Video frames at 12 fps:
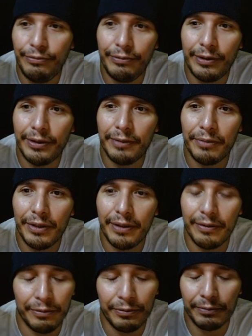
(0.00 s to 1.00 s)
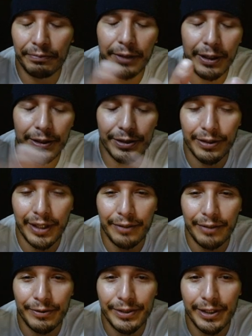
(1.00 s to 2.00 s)
I believe the character that
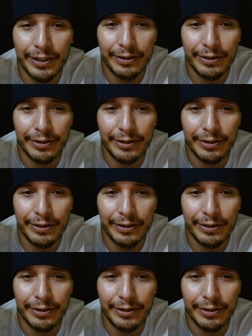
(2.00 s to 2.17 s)
Rosario